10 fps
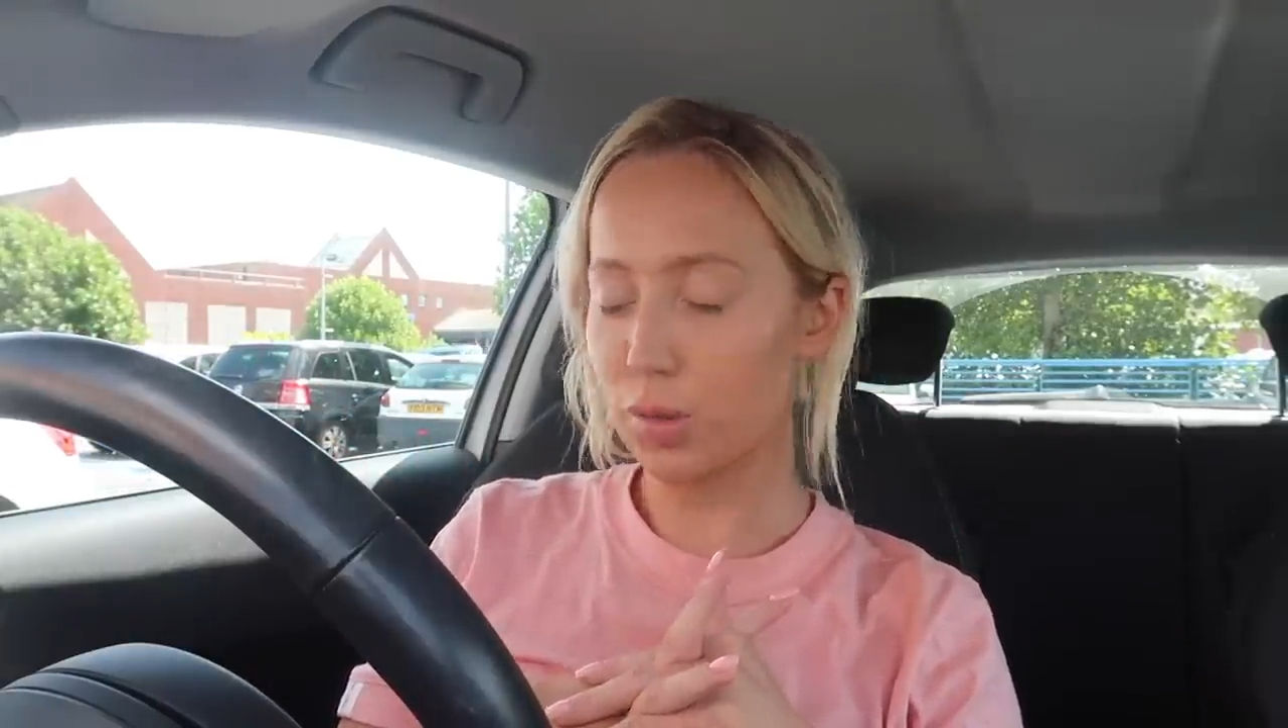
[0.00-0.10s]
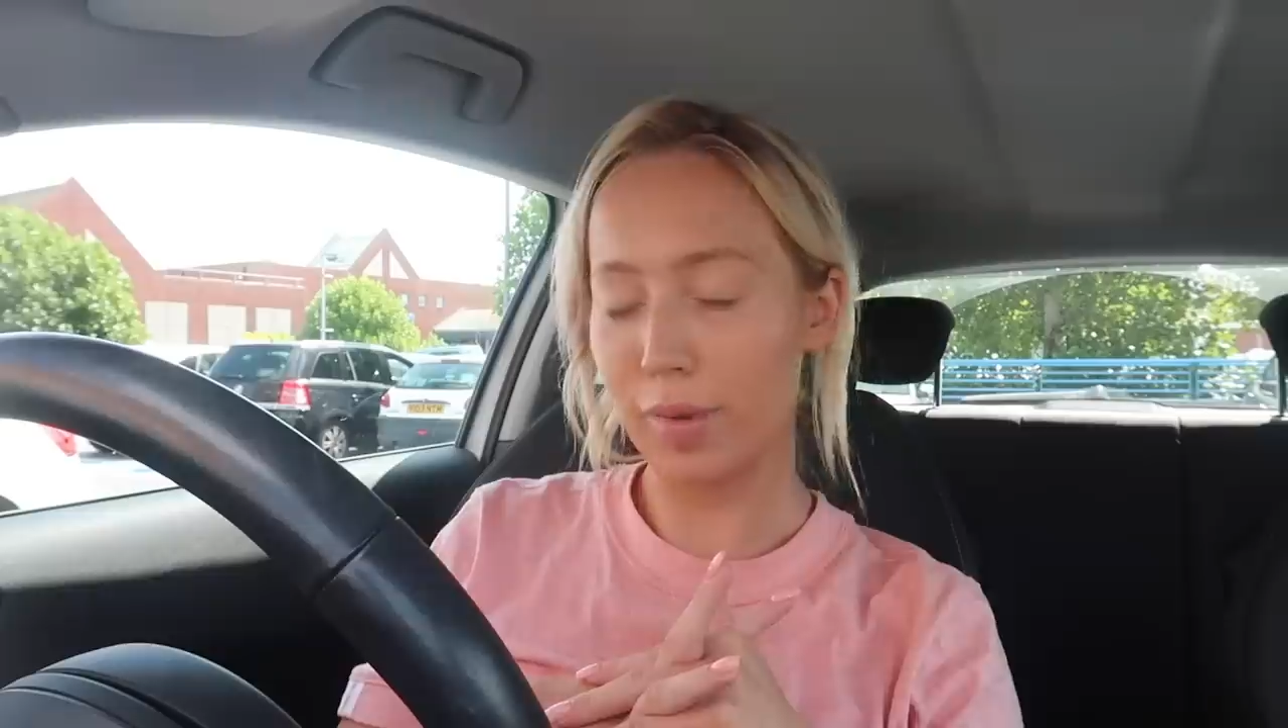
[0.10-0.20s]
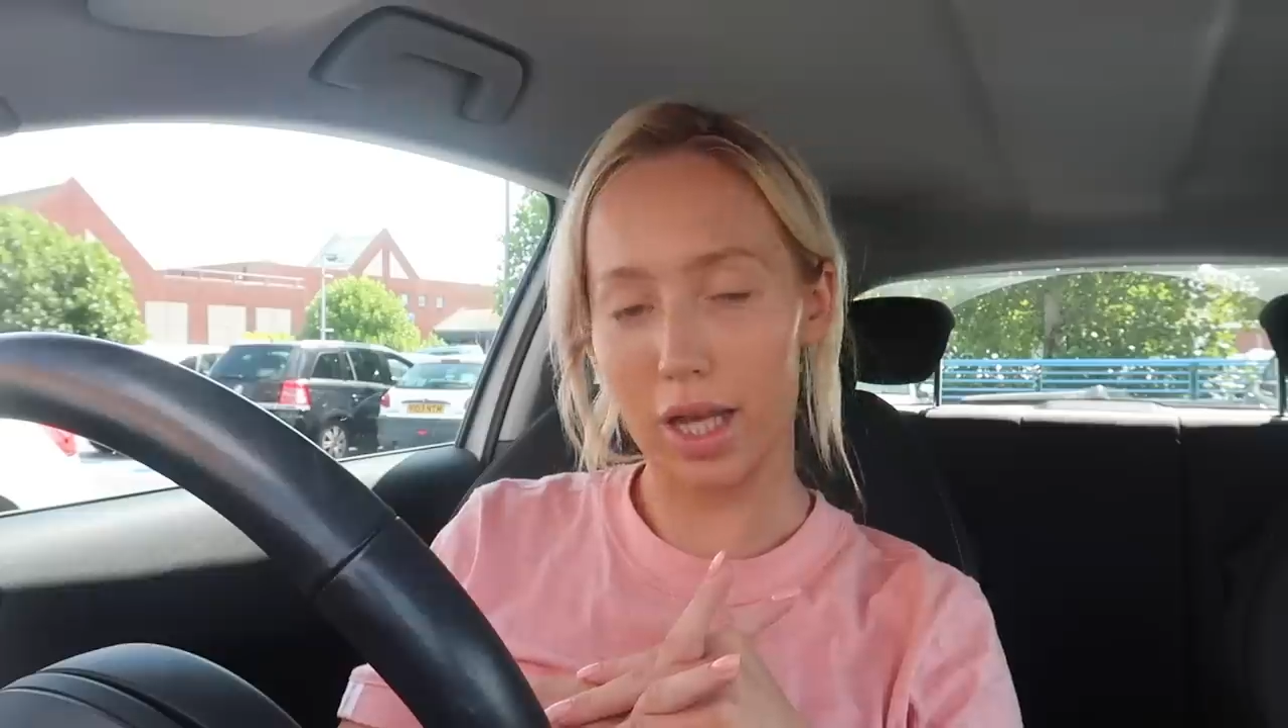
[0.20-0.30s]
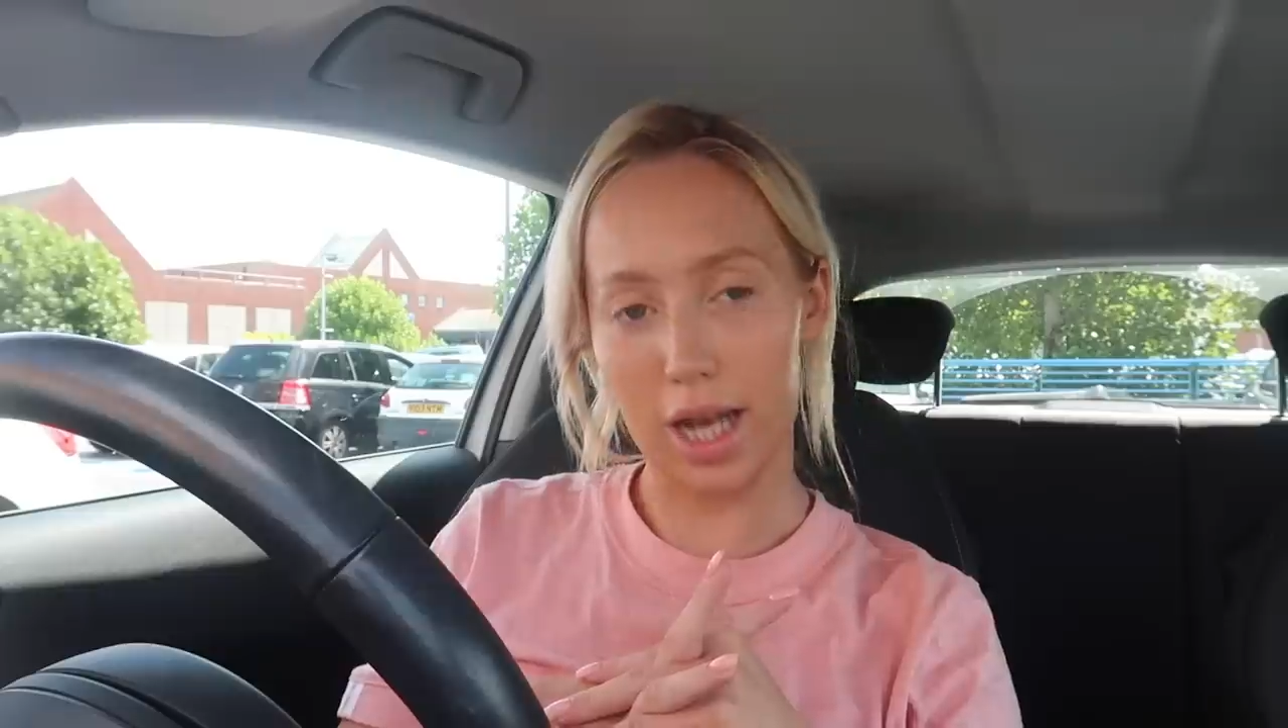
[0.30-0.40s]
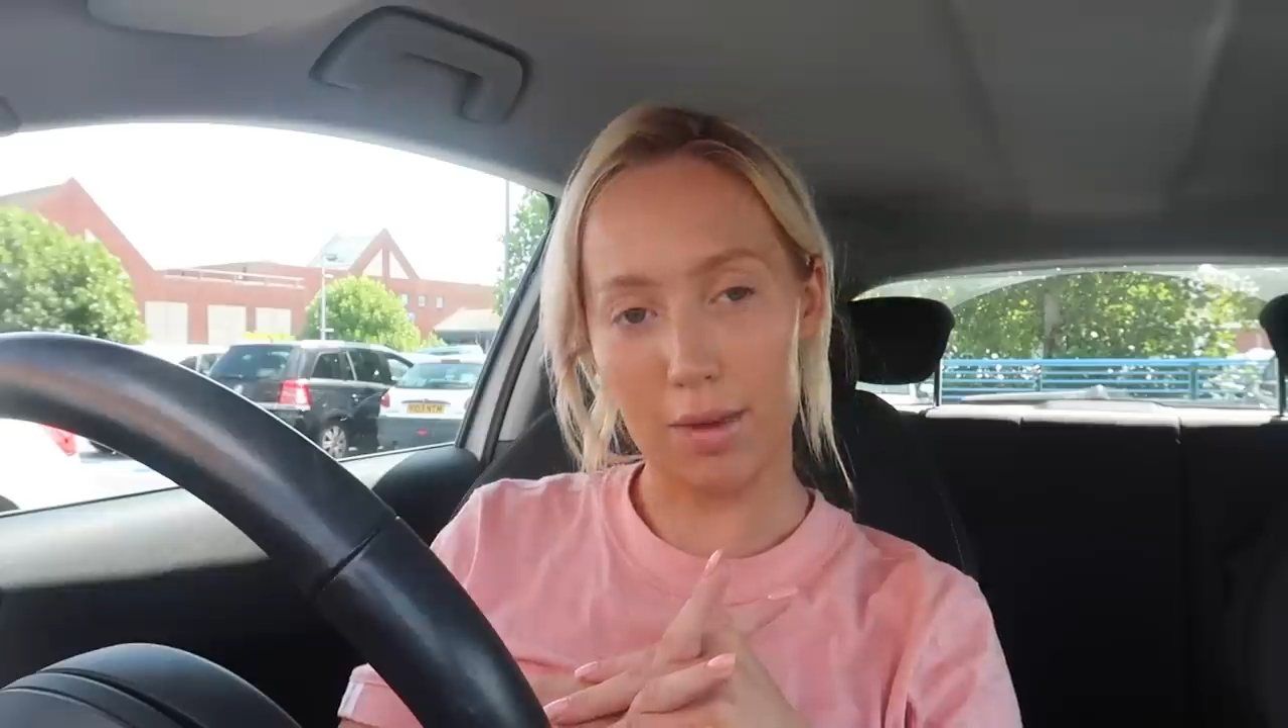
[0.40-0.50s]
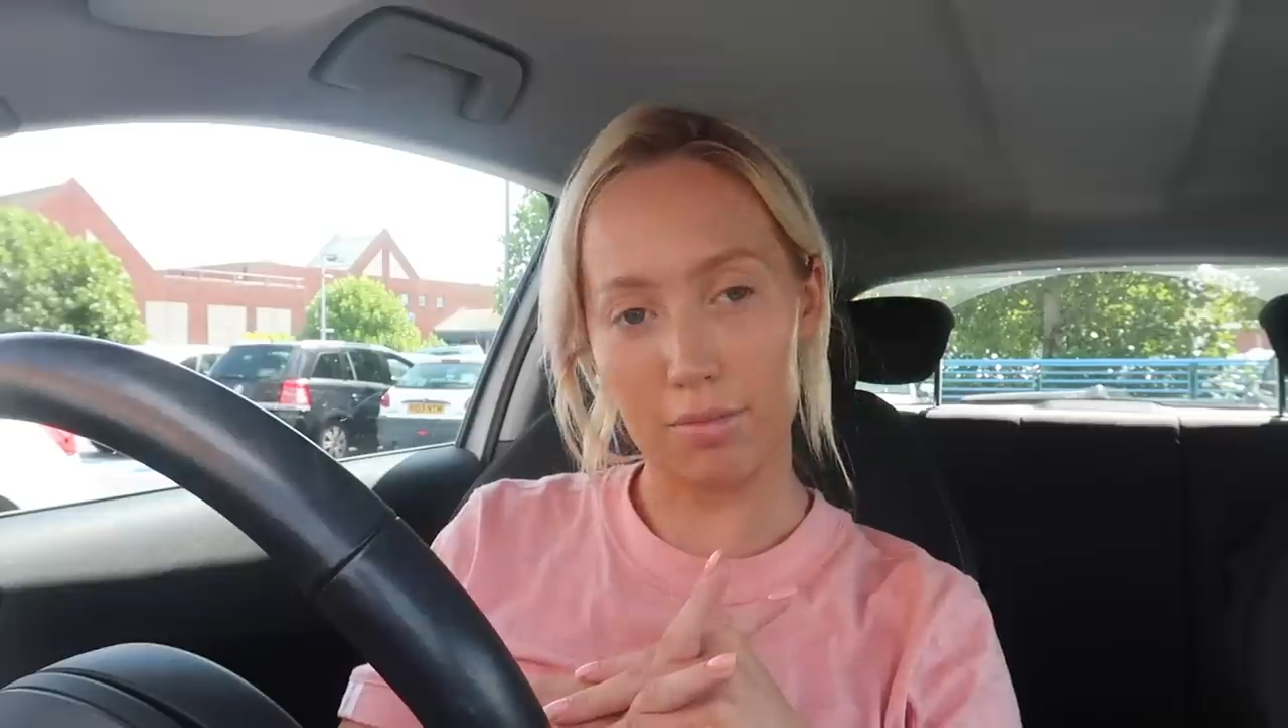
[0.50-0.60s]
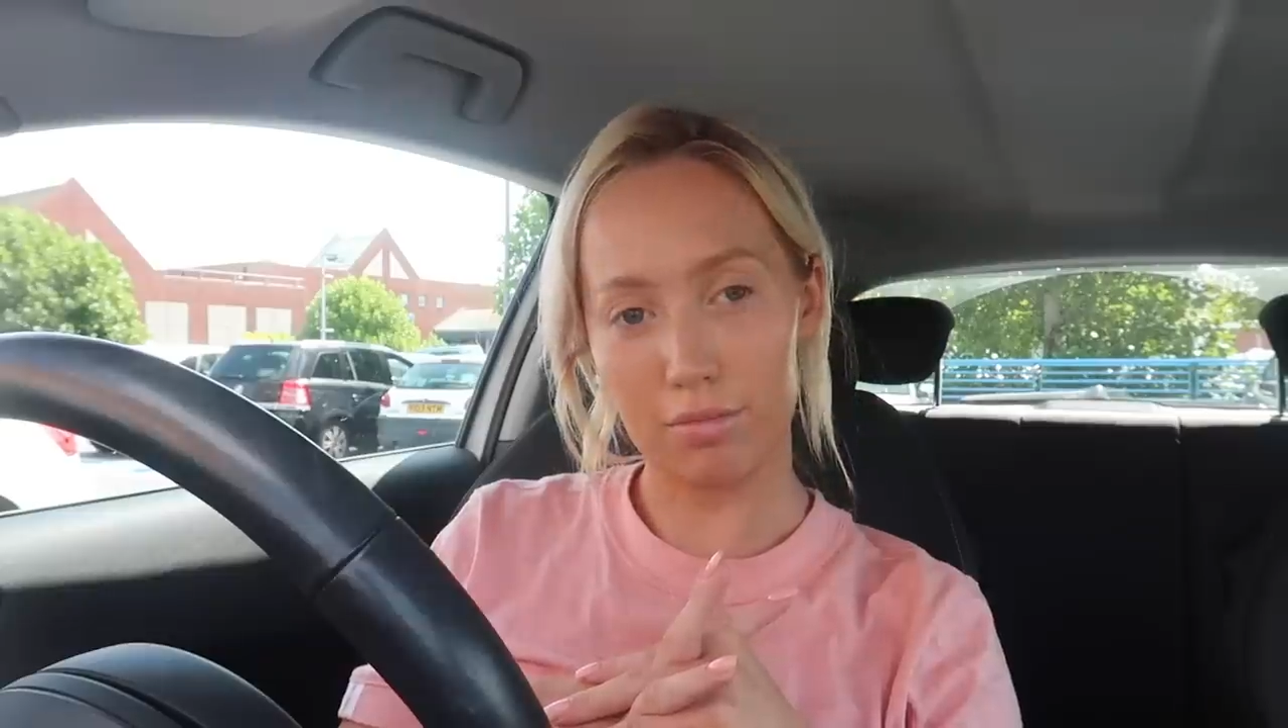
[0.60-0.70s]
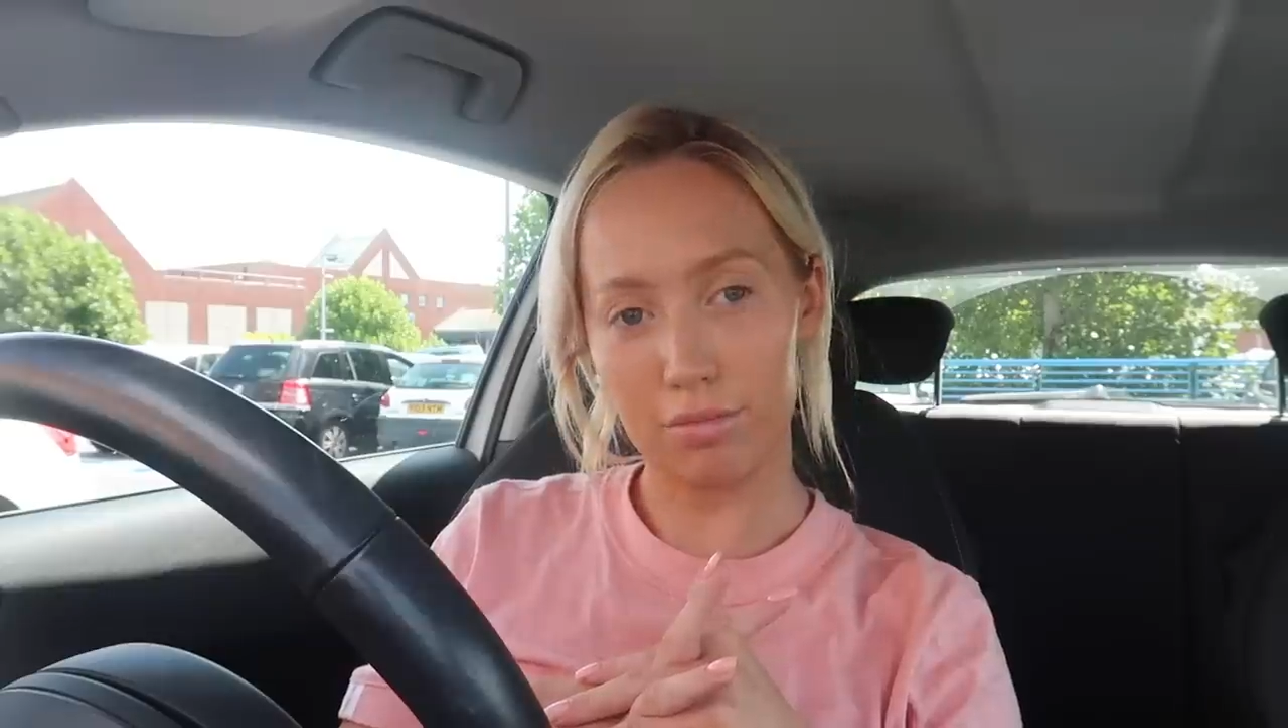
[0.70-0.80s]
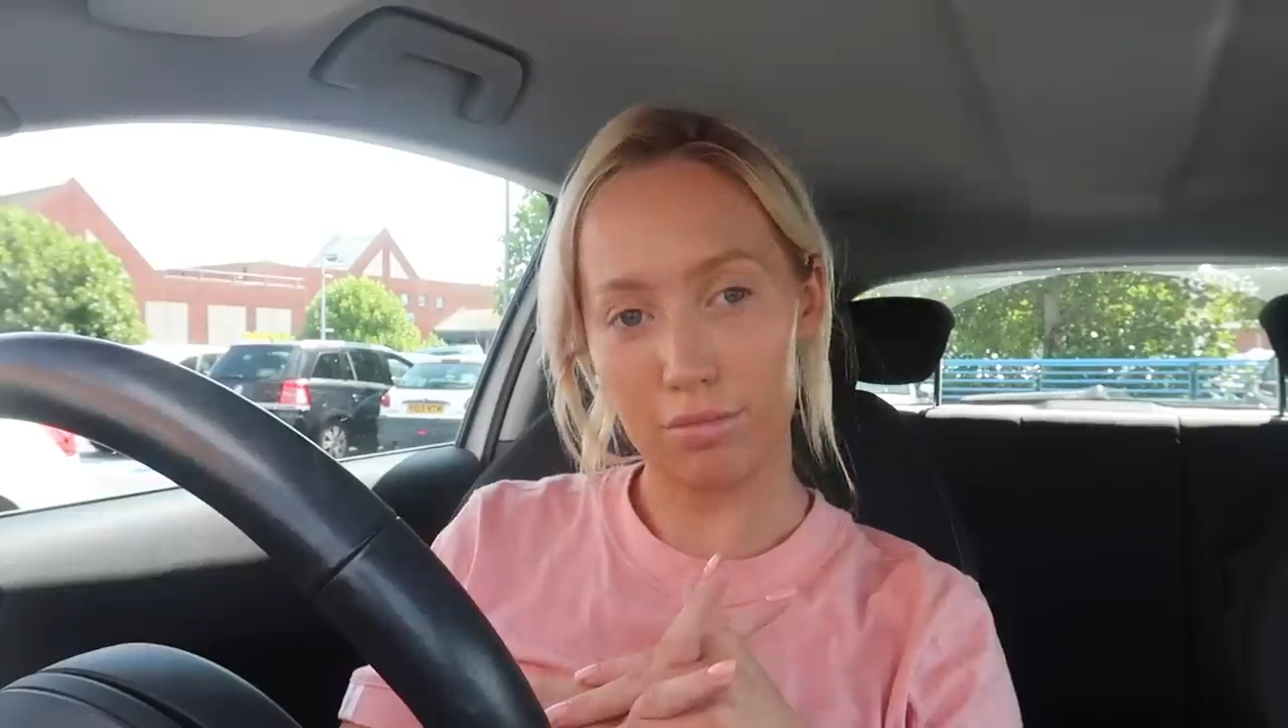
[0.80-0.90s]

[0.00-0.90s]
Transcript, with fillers: to b&m